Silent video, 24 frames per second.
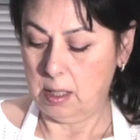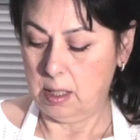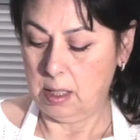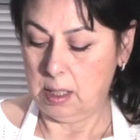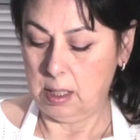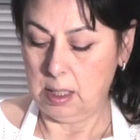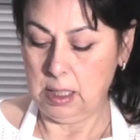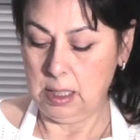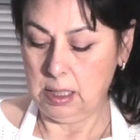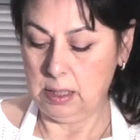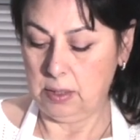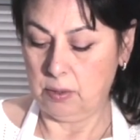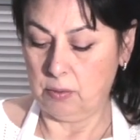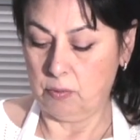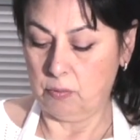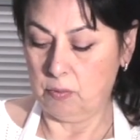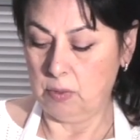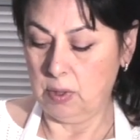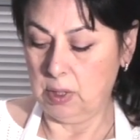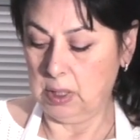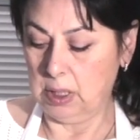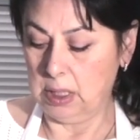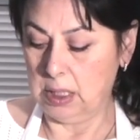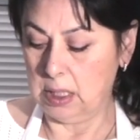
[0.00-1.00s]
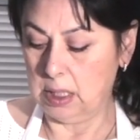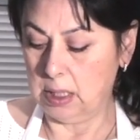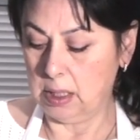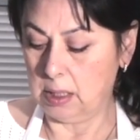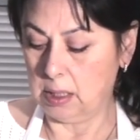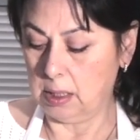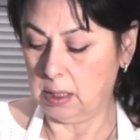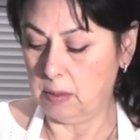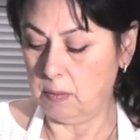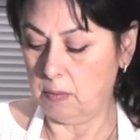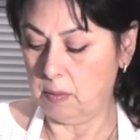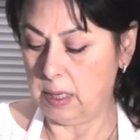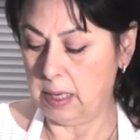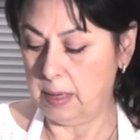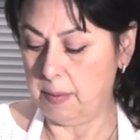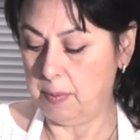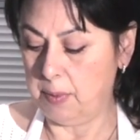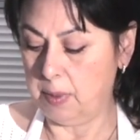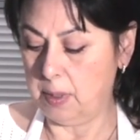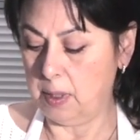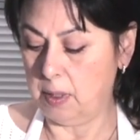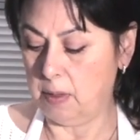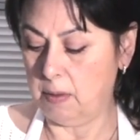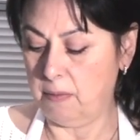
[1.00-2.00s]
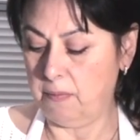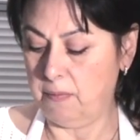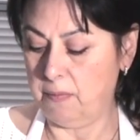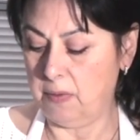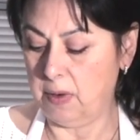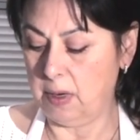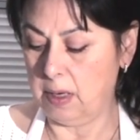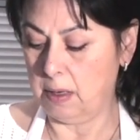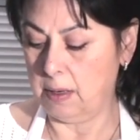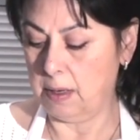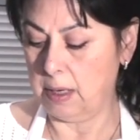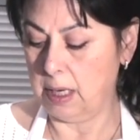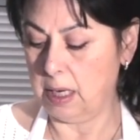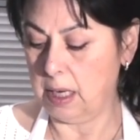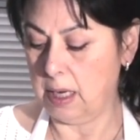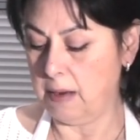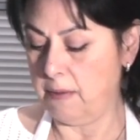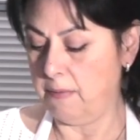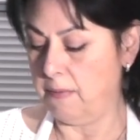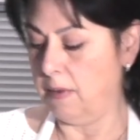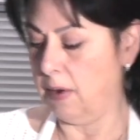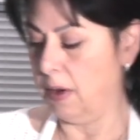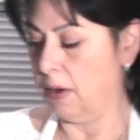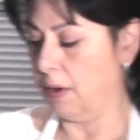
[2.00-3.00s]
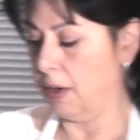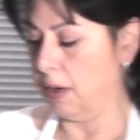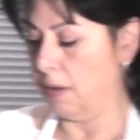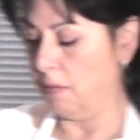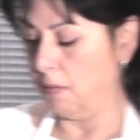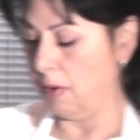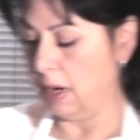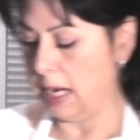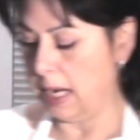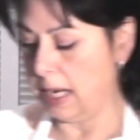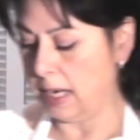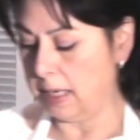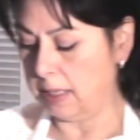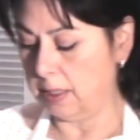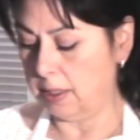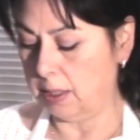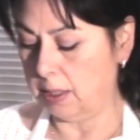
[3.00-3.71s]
These are really nicely ripened. They're very, very red.